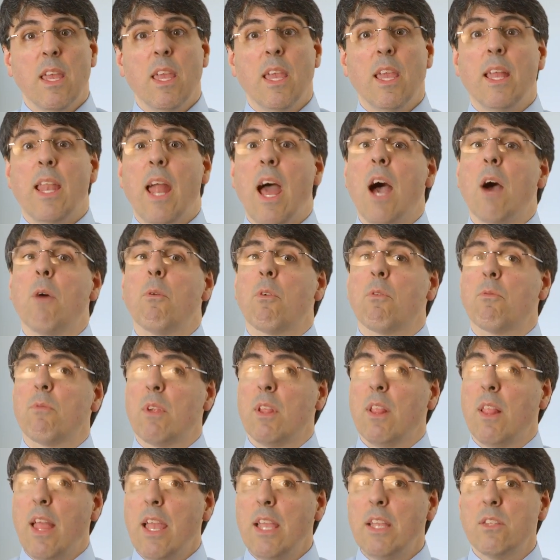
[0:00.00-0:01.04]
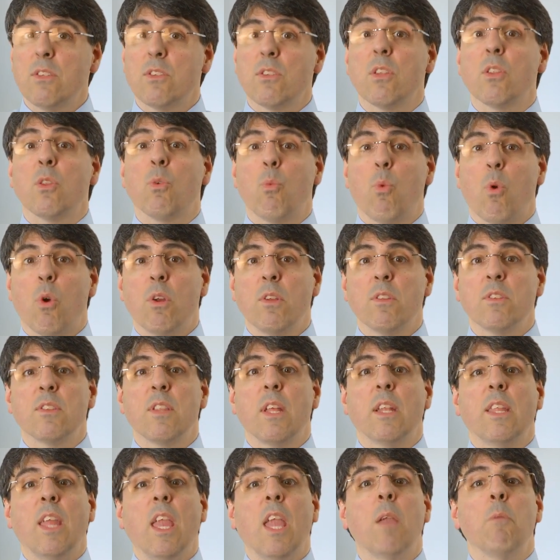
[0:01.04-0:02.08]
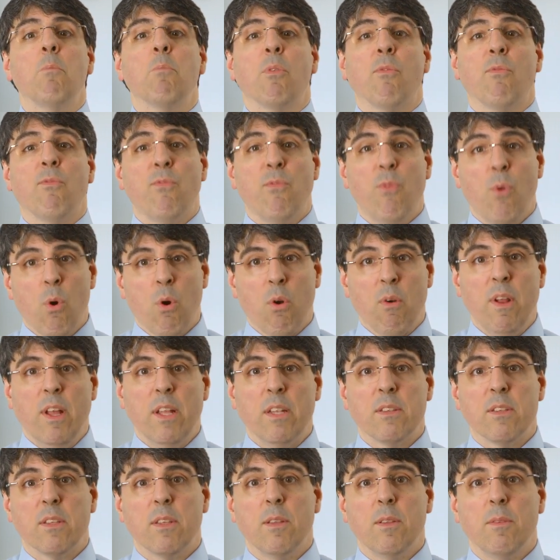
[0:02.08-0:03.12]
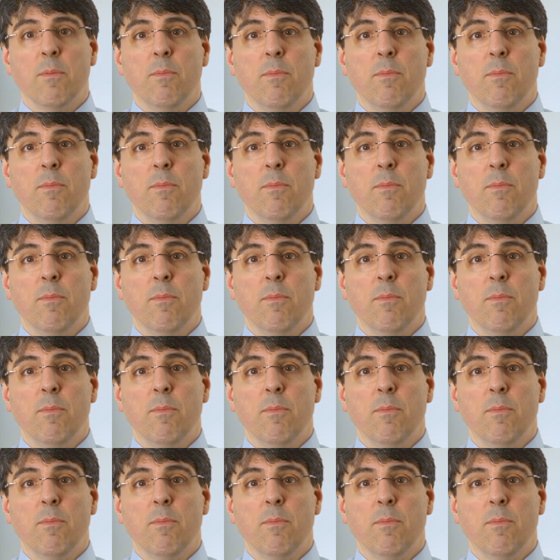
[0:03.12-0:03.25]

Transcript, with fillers: and how it relates to the words that came before it.